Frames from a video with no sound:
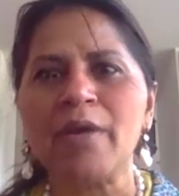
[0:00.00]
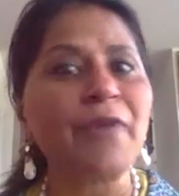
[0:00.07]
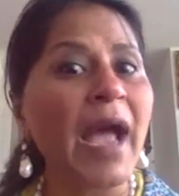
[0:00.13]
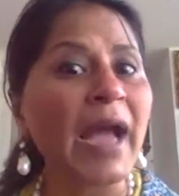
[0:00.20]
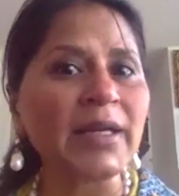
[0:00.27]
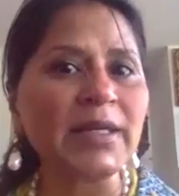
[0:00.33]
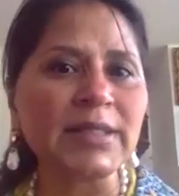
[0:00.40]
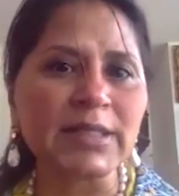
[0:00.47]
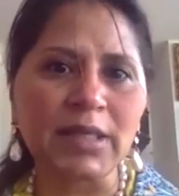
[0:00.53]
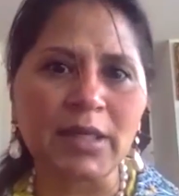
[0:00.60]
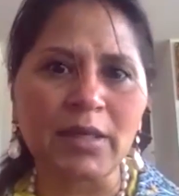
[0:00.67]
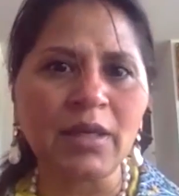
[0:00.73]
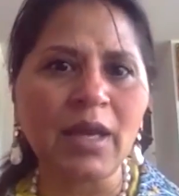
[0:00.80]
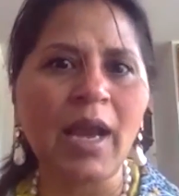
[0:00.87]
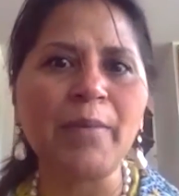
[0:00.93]

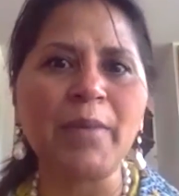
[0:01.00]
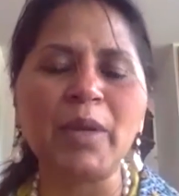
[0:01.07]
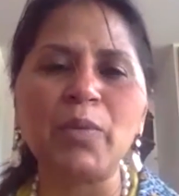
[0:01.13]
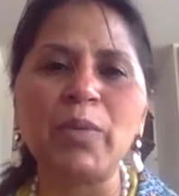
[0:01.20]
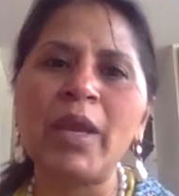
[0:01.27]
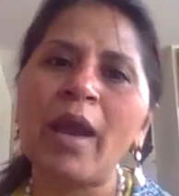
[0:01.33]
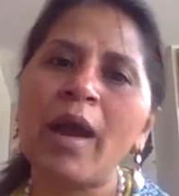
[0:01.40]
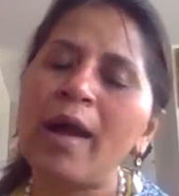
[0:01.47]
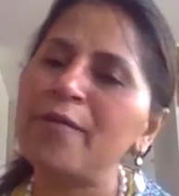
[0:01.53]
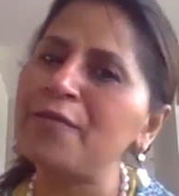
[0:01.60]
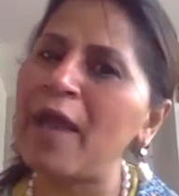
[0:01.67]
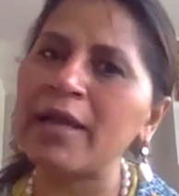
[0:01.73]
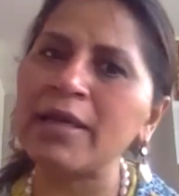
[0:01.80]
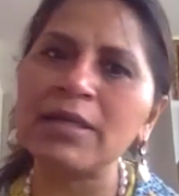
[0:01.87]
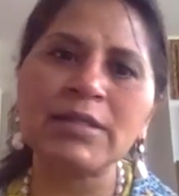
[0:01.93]
Faculty, I mean, we our
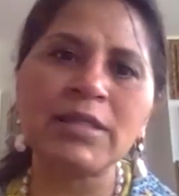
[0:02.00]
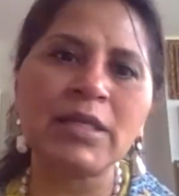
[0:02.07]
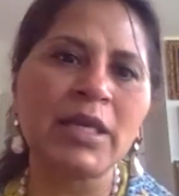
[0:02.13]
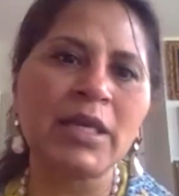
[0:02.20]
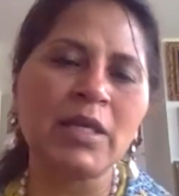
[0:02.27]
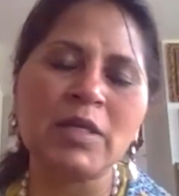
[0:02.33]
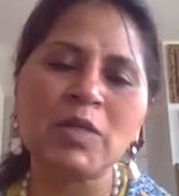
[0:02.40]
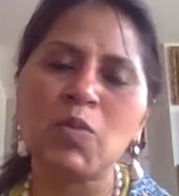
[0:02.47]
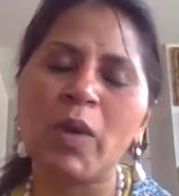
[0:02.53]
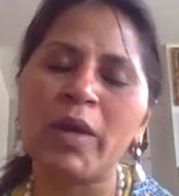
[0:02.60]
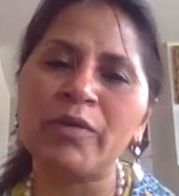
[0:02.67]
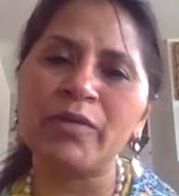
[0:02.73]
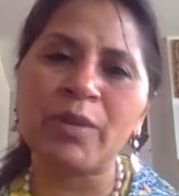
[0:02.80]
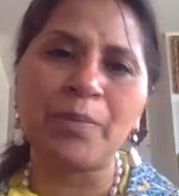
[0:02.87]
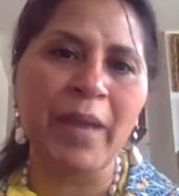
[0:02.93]
faculty is
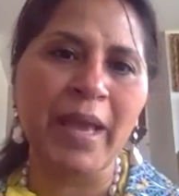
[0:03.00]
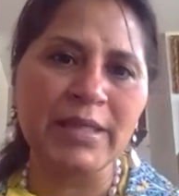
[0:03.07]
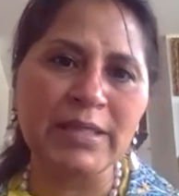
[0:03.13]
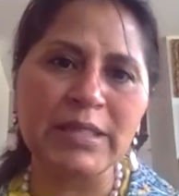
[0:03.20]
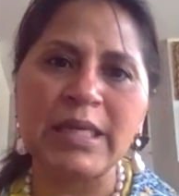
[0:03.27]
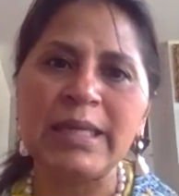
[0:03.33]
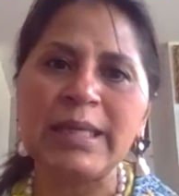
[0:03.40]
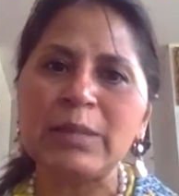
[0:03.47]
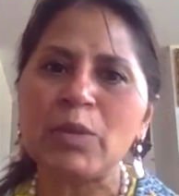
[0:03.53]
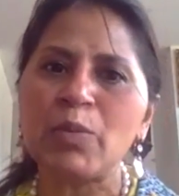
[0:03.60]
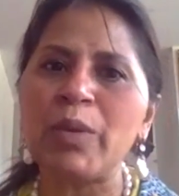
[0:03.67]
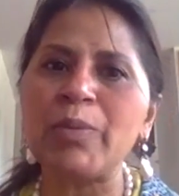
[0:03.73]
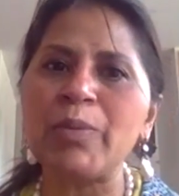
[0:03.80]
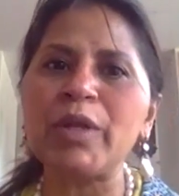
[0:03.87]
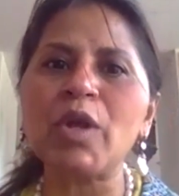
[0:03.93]
one of the best.
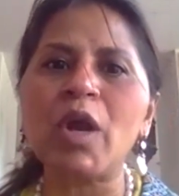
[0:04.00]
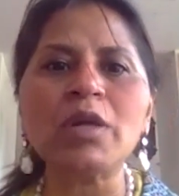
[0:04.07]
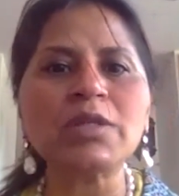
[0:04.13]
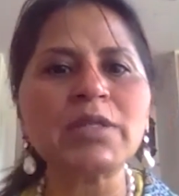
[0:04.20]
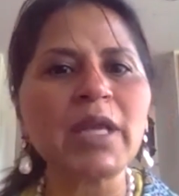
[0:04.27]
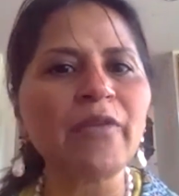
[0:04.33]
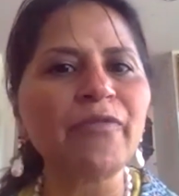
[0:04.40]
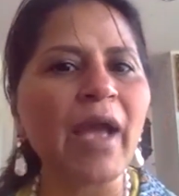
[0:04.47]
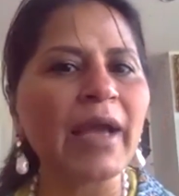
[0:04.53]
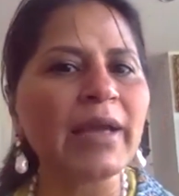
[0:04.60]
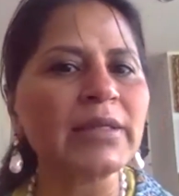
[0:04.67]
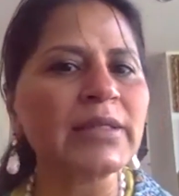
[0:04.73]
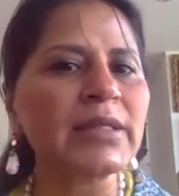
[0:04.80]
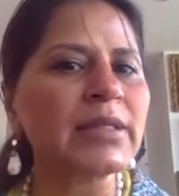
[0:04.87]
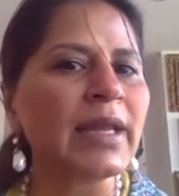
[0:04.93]
We will not take
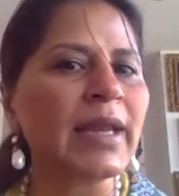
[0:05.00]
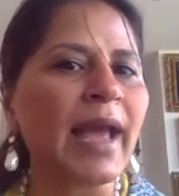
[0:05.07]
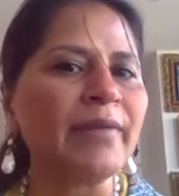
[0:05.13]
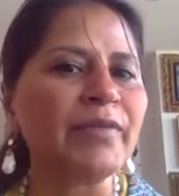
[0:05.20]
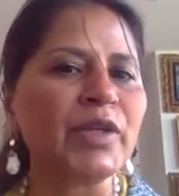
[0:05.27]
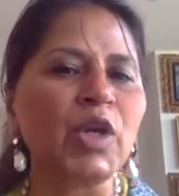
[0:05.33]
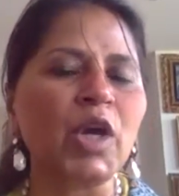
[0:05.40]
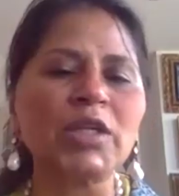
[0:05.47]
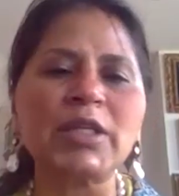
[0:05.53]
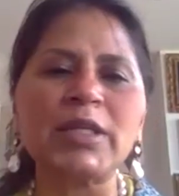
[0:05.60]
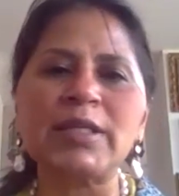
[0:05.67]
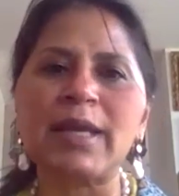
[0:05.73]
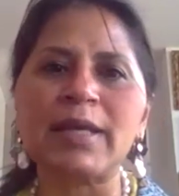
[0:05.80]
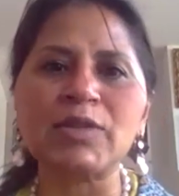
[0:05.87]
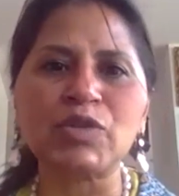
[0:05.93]
faculty that haven't got
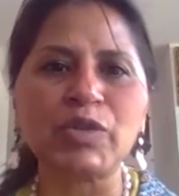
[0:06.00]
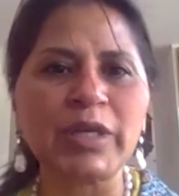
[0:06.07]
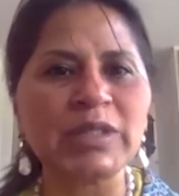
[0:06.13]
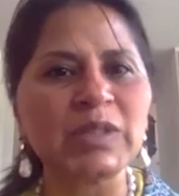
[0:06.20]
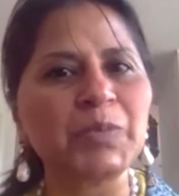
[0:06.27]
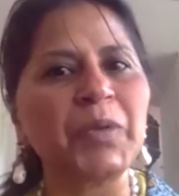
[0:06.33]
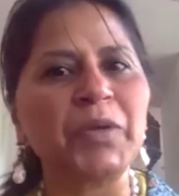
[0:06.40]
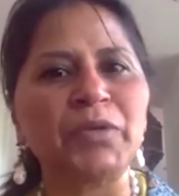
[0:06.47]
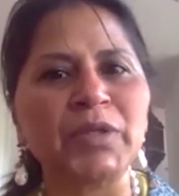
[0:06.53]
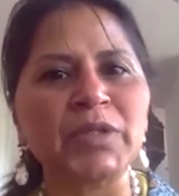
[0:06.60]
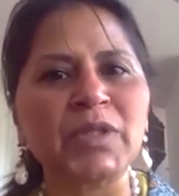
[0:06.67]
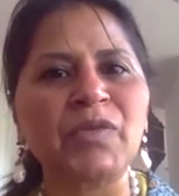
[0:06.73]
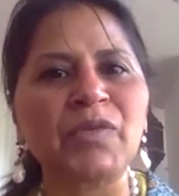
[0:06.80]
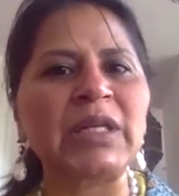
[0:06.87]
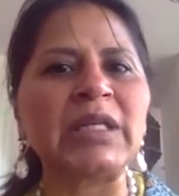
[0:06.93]
industry
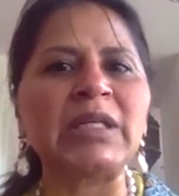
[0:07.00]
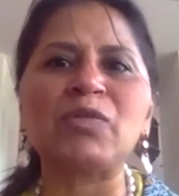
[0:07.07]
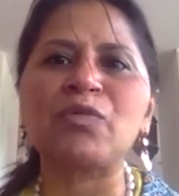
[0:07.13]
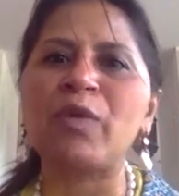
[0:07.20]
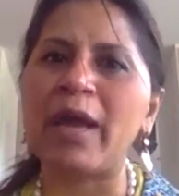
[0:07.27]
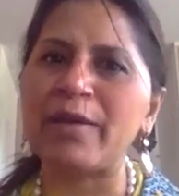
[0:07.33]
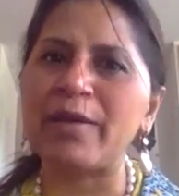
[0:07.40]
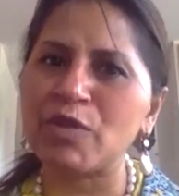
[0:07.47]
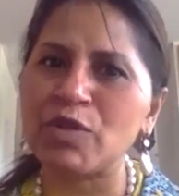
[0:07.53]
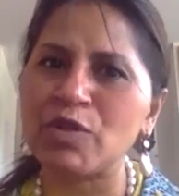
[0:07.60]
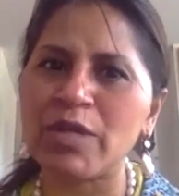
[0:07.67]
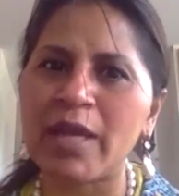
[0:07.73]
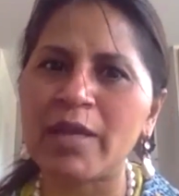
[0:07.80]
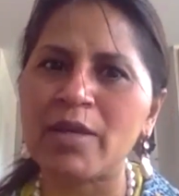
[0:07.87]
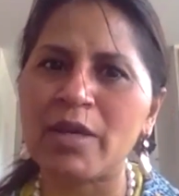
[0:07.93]
experience of at least five to
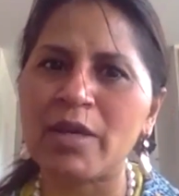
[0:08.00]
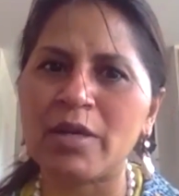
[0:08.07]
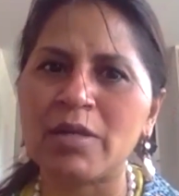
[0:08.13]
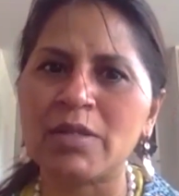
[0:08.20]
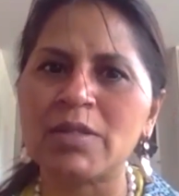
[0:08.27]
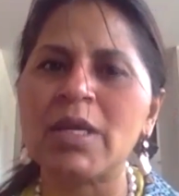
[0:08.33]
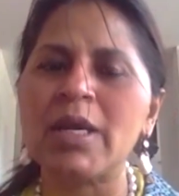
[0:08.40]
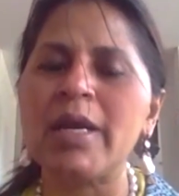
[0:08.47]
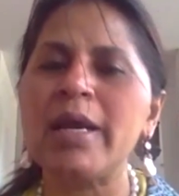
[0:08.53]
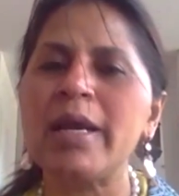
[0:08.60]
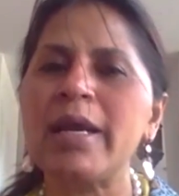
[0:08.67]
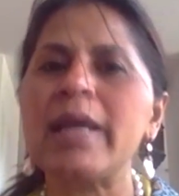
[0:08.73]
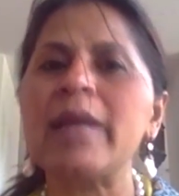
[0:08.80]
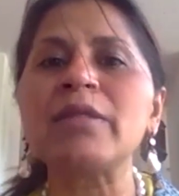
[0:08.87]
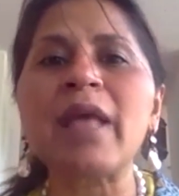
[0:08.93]
ten years
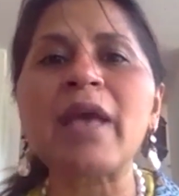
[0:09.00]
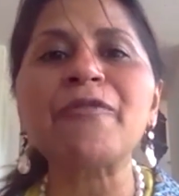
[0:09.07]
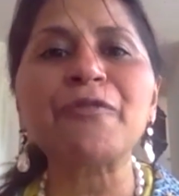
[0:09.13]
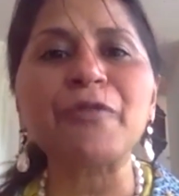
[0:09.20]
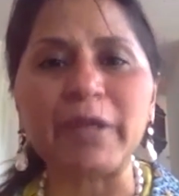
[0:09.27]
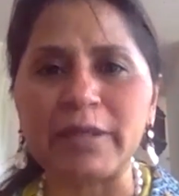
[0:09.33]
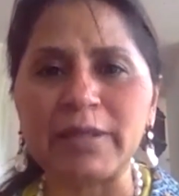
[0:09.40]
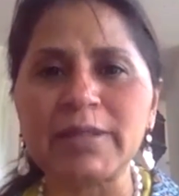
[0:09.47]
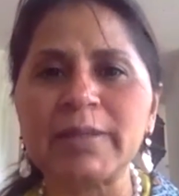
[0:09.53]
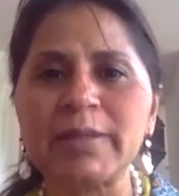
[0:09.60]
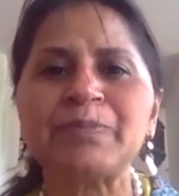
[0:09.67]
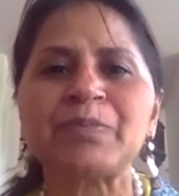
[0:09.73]
in their field.